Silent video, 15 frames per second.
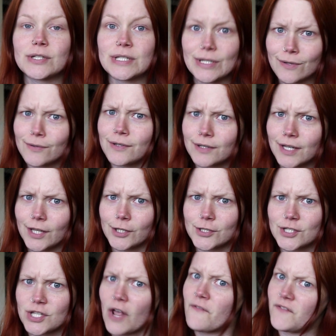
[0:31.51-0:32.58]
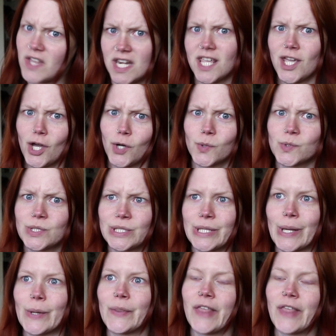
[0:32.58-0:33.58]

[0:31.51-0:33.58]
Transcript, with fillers: serial killers video, so